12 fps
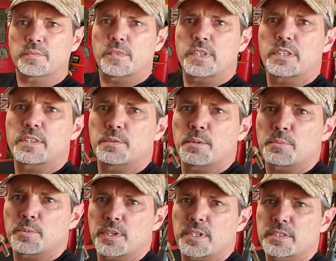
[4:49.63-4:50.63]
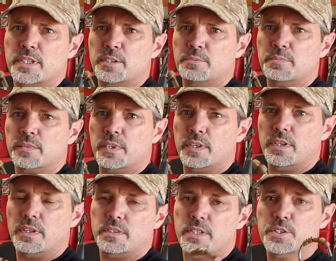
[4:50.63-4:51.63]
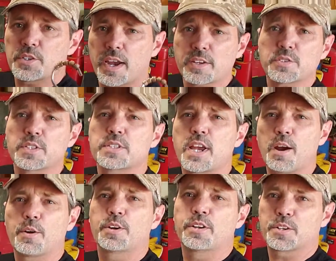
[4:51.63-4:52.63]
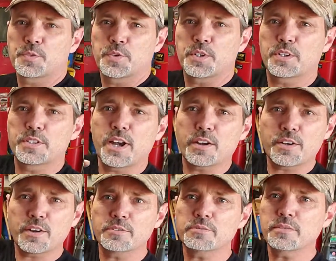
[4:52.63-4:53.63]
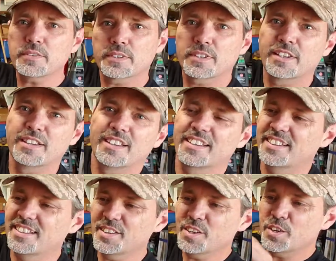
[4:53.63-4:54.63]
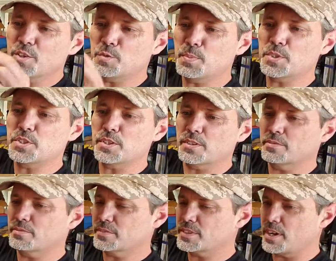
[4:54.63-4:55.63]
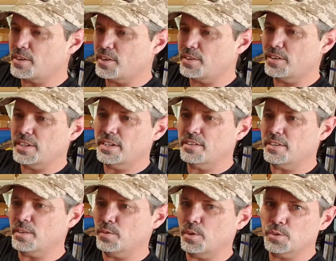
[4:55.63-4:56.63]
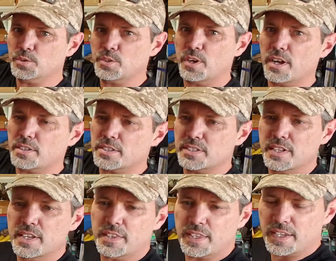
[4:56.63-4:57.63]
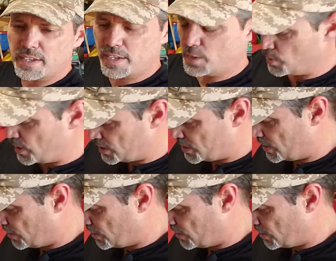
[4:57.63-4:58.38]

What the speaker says: Get them up where you can see them. These are actually shower hooks for your shower curtain. You put your shower curtain on here and it rolls across, and they get kind of rusty